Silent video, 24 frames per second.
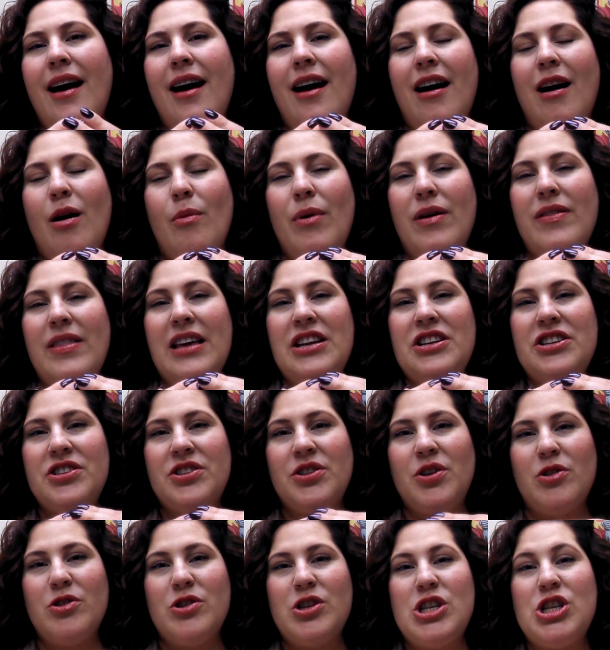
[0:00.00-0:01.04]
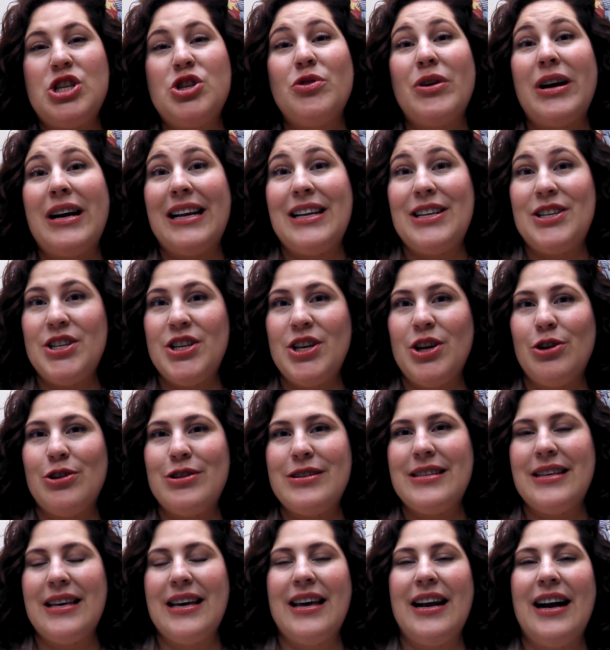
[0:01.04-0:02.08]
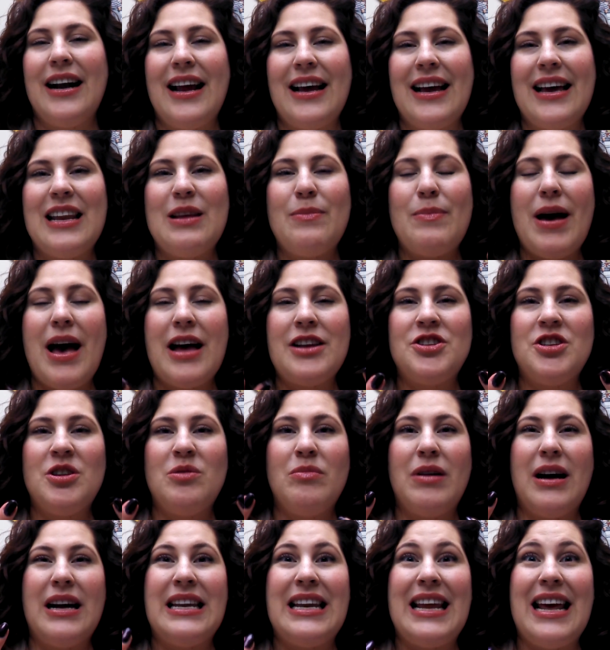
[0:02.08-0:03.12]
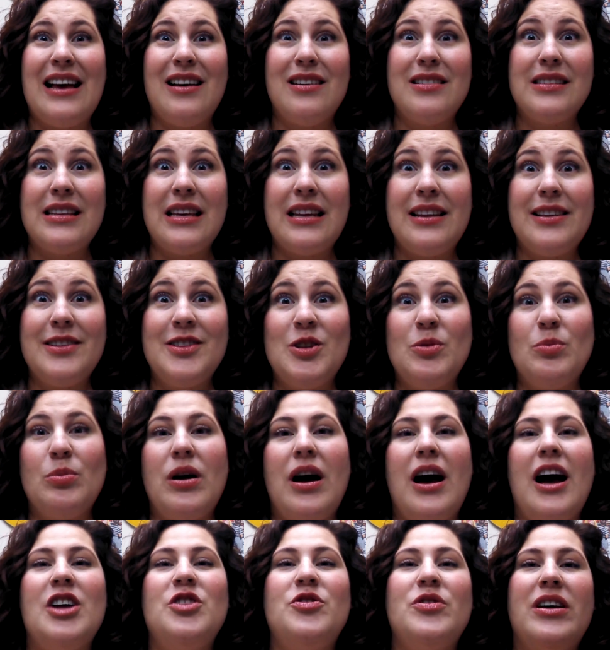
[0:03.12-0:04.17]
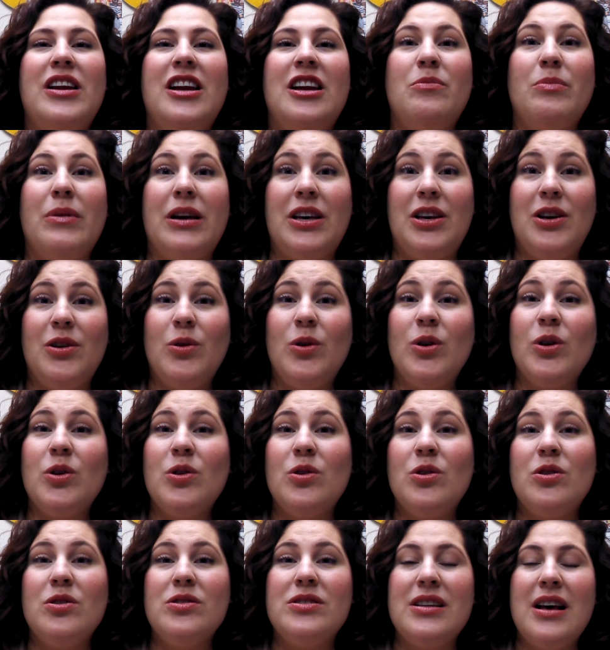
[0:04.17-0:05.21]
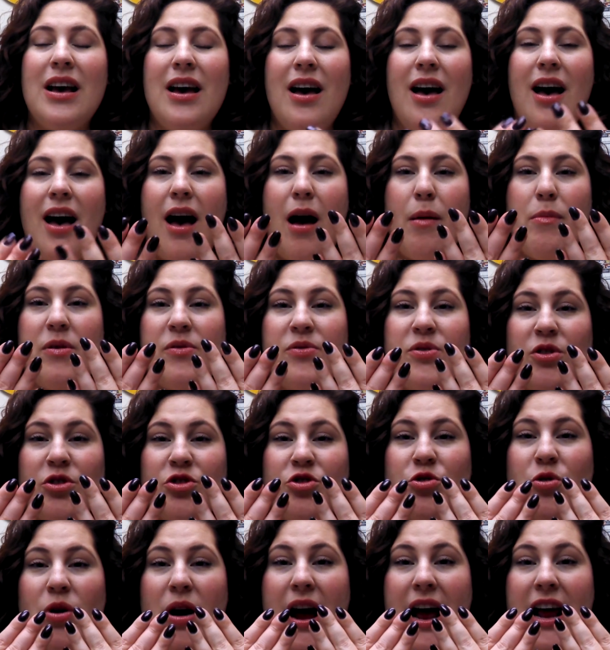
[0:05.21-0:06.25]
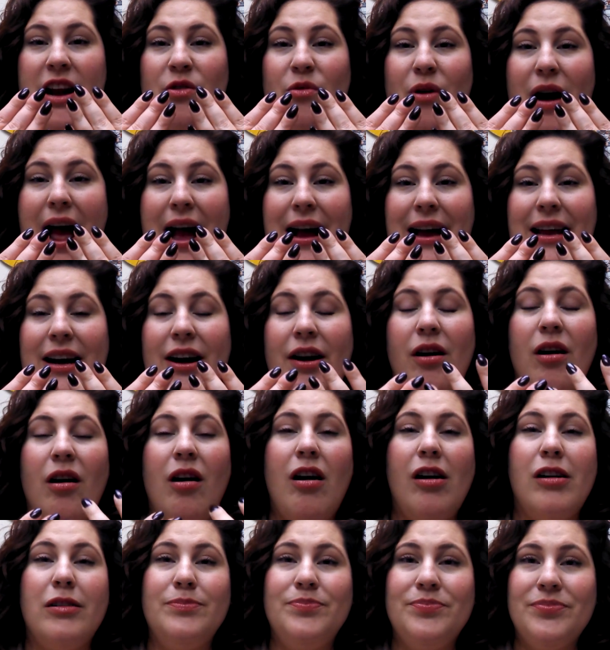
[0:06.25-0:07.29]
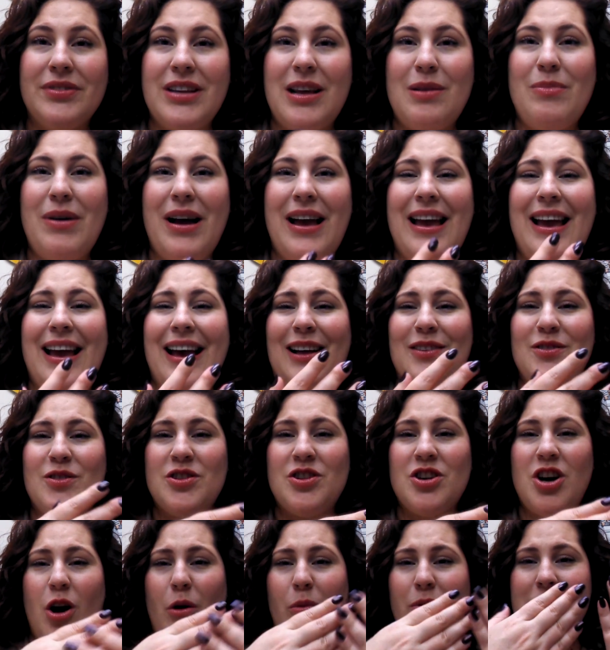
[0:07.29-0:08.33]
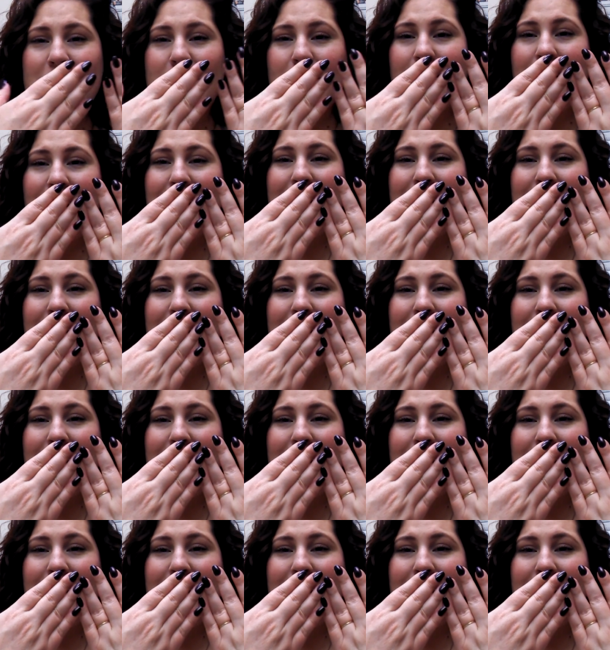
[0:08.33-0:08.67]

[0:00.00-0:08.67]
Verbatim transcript: Um, and they just go straight into your skin. And I can imagine my nails getting super hydrated, my cuticles, um, if they're dry and ragged at all, and my hands, which always look